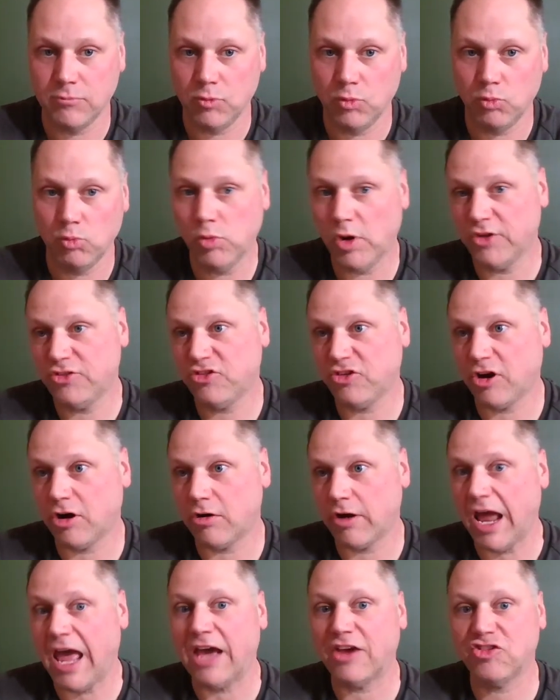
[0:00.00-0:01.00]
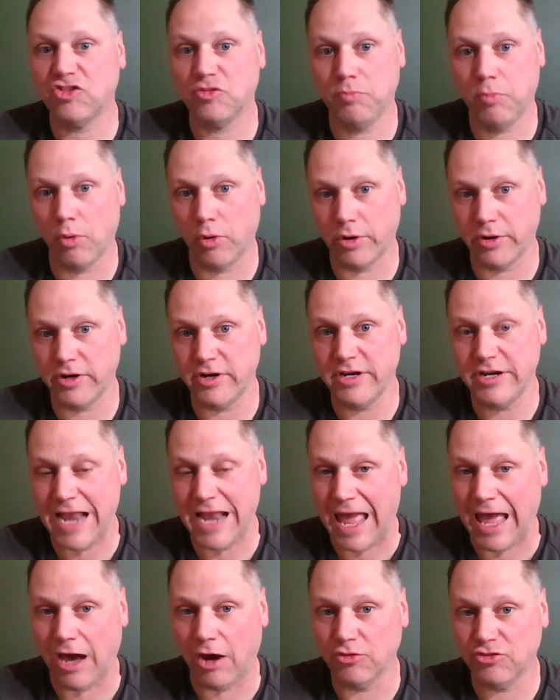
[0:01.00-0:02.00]
What's our export
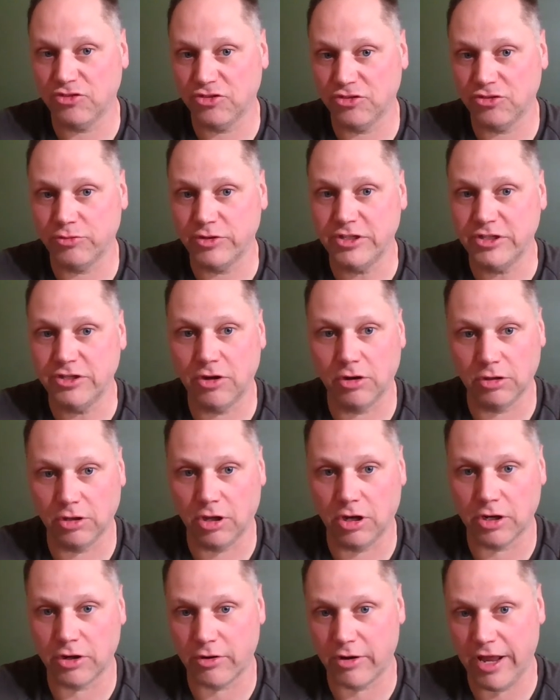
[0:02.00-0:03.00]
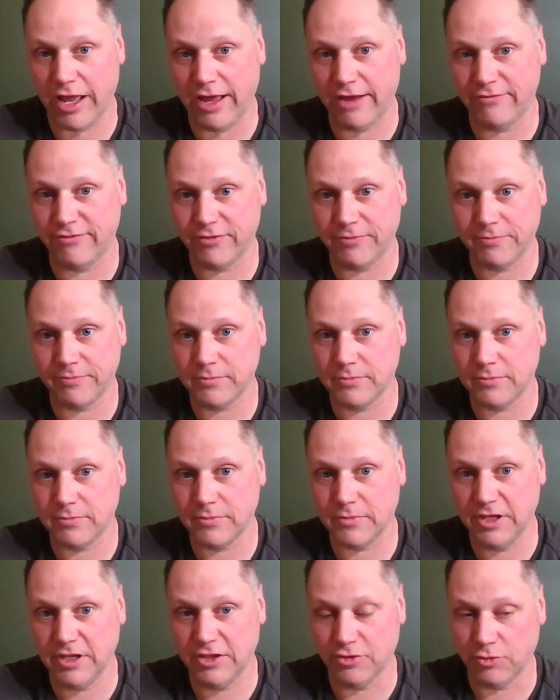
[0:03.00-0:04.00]
now, since we no longer have
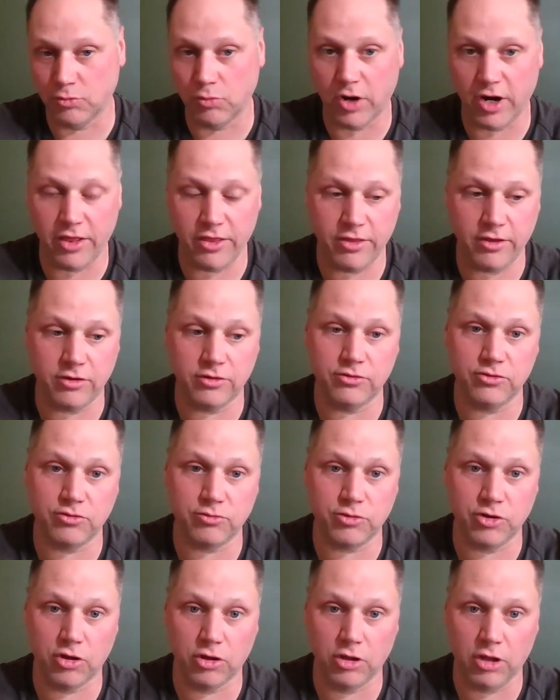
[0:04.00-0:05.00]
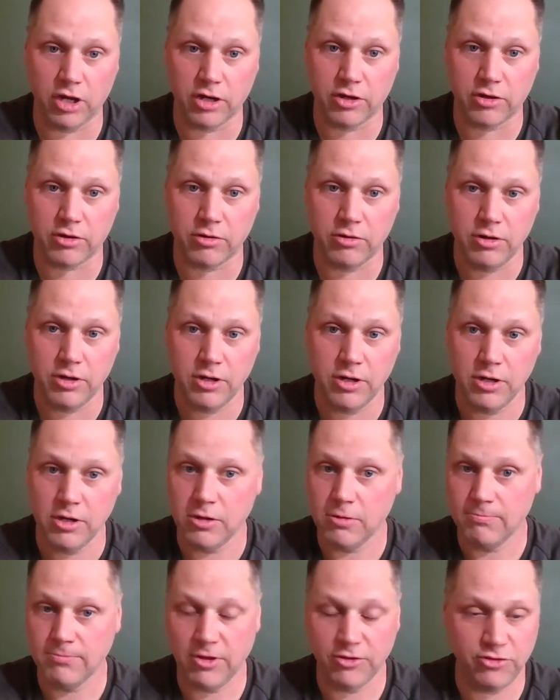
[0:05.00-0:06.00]
either one of those? We're no longer
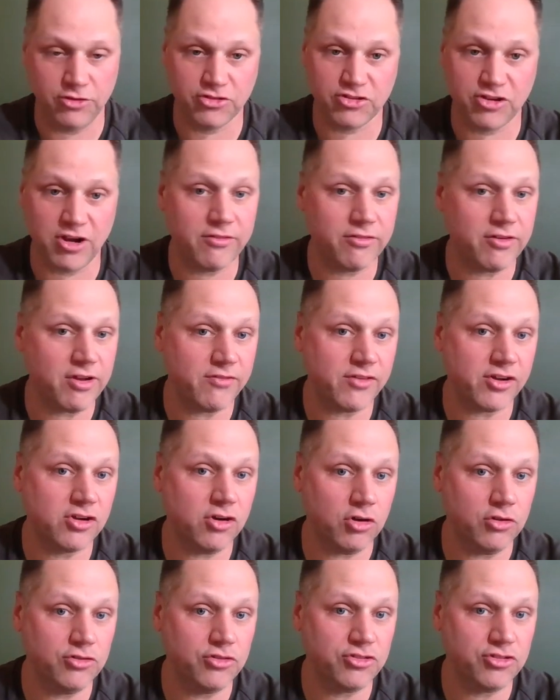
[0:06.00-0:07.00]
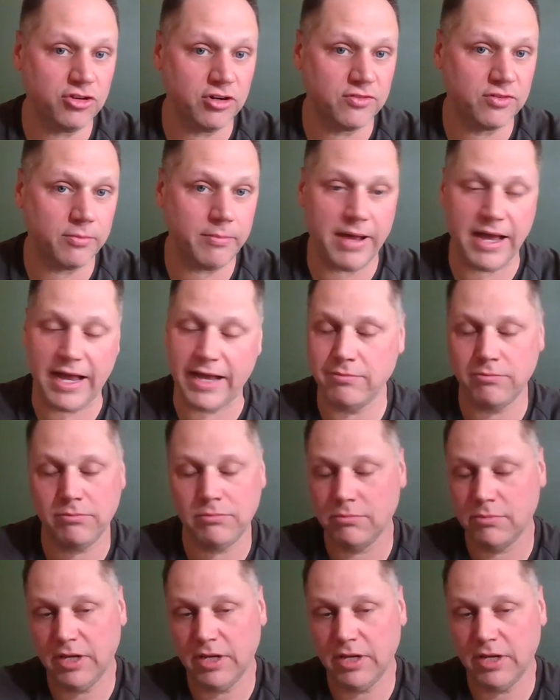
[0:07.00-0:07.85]
a discovery of a gold and silver mine.